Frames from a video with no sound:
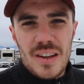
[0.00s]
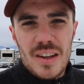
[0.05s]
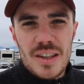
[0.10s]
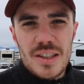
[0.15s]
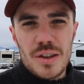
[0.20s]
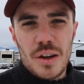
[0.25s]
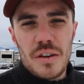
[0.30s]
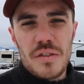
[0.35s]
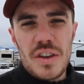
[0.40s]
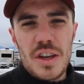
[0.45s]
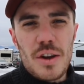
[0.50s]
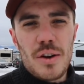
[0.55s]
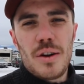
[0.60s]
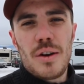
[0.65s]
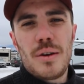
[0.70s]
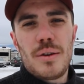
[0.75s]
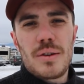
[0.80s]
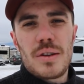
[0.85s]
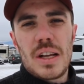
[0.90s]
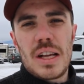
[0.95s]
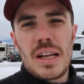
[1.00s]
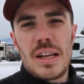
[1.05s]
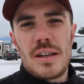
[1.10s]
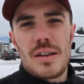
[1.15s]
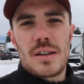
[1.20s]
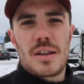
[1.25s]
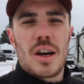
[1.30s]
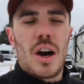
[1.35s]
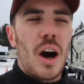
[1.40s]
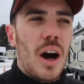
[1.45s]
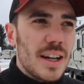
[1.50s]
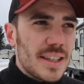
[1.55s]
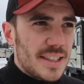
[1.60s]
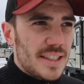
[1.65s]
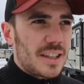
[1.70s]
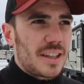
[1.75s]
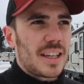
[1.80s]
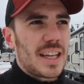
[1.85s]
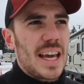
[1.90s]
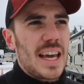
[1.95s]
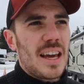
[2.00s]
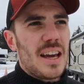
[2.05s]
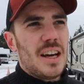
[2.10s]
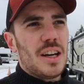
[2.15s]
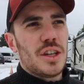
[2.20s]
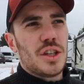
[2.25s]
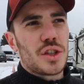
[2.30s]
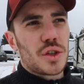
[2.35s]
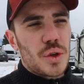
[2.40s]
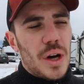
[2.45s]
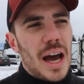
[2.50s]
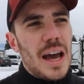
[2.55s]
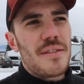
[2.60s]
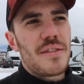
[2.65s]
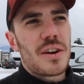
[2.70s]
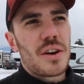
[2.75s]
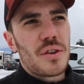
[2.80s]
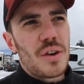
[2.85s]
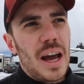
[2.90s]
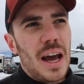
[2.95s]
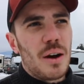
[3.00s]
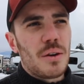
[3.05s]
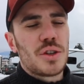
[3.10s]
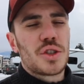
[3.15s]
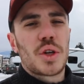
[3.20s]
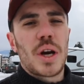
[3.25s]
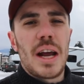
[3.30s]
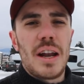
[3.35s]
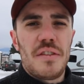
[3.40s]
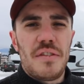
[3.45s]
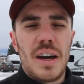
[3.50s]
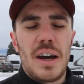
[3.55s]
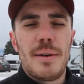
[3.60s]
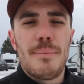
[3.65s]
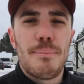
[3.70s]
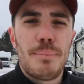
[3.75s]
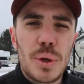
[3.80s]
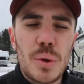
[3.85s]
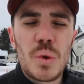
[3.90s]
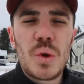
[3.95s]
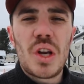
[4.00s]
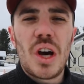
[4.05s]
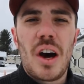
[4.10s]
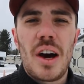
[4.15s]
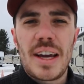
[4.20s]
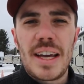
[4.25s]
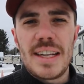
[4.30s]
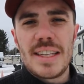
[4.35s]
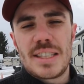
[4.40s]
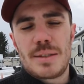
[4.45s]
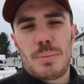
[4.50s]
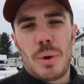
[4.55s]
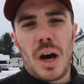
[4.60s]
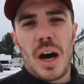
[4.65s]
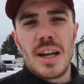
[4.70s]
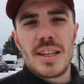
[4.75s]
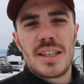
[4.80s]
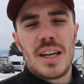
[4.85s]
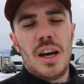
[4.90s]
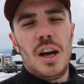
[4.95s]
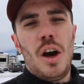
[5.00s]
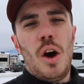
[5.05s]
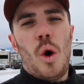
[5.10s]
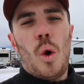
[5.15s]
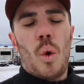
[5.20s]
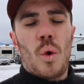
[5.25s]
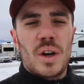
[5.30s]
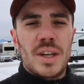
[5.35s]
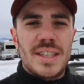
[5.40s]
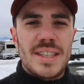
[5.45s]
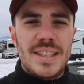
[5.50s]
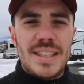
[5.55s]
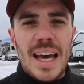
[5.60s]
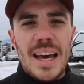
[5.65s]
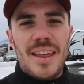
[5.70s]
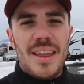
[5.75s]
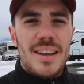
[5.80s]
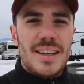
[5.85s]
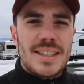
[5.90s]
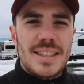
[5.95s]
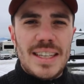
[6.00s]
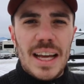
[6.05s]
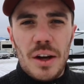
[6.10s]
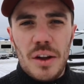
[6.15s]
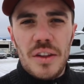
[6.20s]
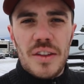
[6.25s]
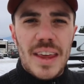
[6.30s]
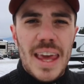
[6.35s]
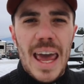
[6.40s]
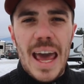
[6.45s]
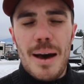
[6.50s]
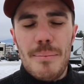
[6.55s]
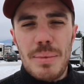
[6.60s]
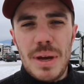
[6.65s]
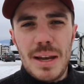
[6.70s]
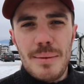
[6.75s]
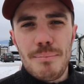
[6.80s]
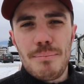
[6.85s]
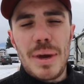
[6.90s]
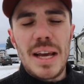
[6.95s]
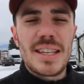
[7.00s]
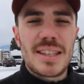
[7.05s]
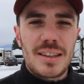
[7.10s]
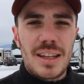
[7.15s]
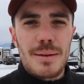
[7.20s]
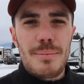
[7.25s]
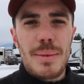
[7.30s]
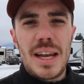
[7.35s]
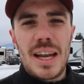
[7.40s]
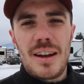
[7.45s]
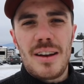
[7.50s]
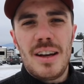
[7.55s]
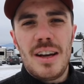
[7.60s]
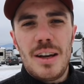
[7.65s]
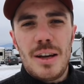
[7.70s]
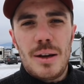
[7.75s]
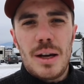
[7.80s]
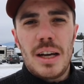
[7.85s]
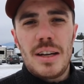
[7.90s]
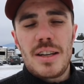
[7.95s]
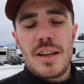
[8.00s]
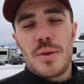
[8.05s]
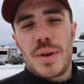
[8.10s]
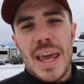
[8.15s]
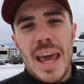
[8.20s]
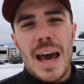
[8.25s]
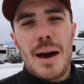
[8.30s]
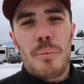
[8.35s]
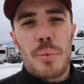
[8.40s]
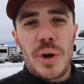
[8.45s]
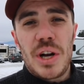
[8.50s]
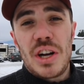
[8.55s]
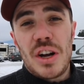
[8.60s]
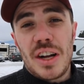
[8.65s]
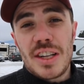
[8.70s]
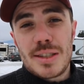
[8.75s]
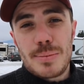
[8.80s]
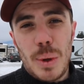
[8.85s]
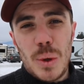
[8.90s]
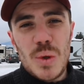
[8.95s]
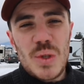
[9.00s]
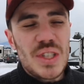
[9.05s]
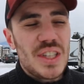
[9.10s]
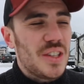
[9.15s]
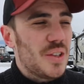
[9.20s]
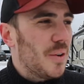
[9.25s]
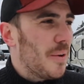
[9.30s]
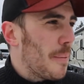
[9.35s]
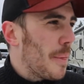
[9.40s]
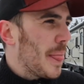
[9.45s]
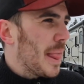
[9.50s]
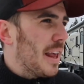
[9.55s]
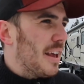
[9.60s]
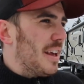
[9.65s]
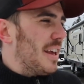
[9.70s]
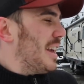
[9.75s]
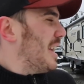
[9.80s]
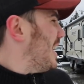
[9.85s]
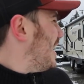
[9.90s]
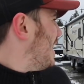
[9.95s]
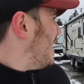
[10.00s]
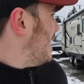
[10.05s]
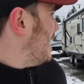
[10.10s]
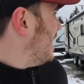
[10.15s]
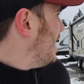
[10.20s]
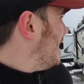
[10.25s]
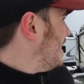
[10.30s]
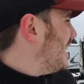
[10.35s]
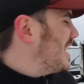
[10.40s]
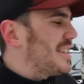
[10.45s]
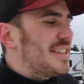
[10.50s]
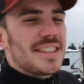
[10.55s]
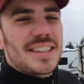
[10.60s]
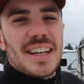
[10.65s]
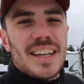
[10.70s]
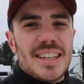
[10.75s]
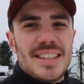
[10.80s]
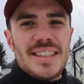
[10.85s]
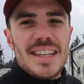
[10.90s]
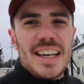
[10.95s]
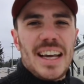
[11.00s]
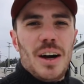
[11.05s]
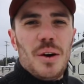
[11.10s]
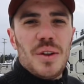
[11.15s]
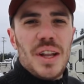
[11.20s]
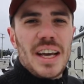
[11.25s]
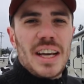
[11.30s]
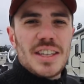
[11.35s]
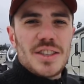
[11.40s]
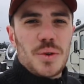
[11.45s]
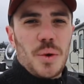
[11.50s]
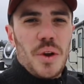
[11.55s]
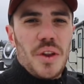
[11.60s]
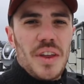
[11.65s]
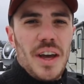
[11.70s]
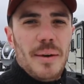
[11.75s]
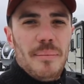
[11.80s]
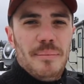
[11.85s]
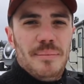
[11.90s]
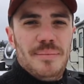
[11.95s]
So if you're constantly driving around trying to find boondocking spots, or stealth camping, basically meaning you camp where you're not supposed to, this is going to stick out like a sore thumb.